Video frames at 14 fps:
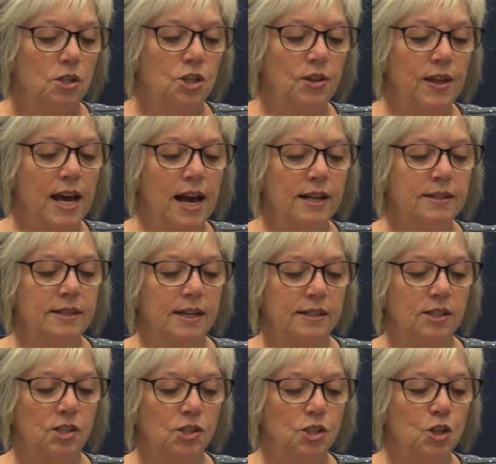to the
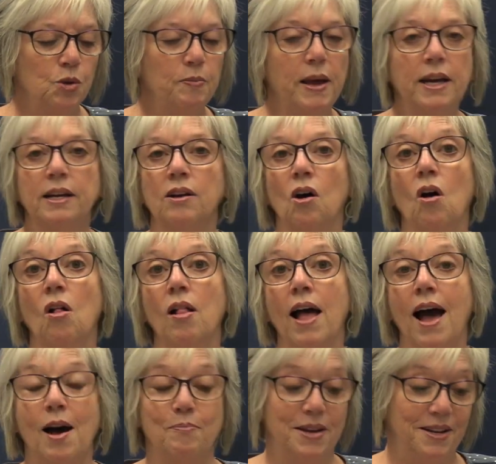ancestors who made it all
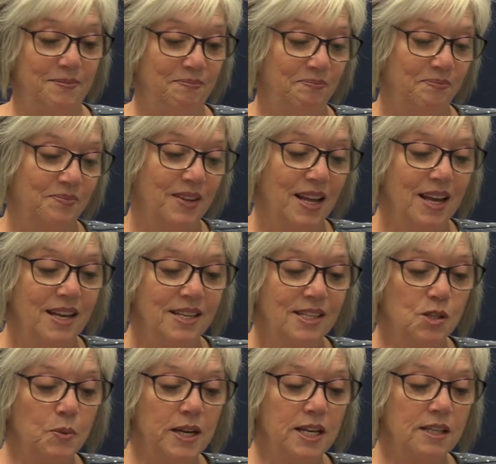happen.
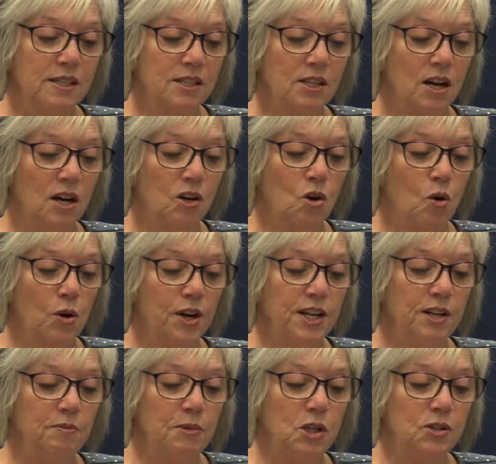Swedish
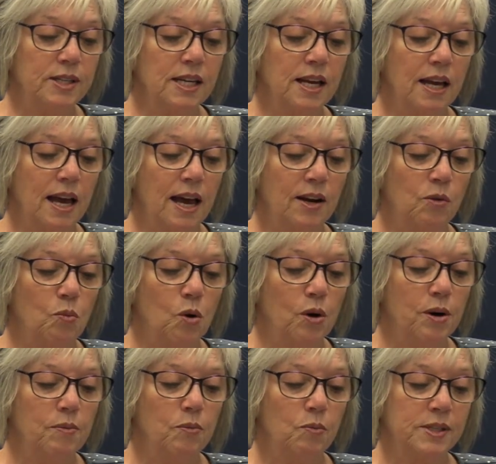accordion music and a
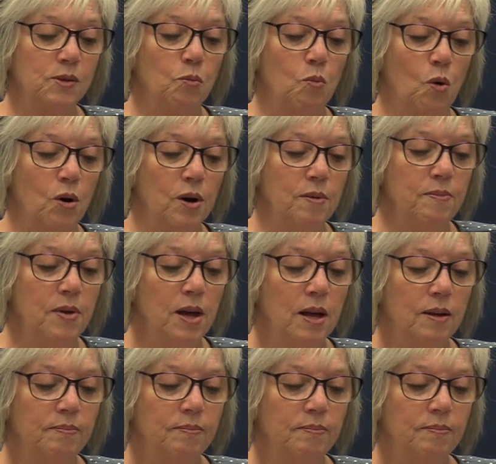warm, was a warm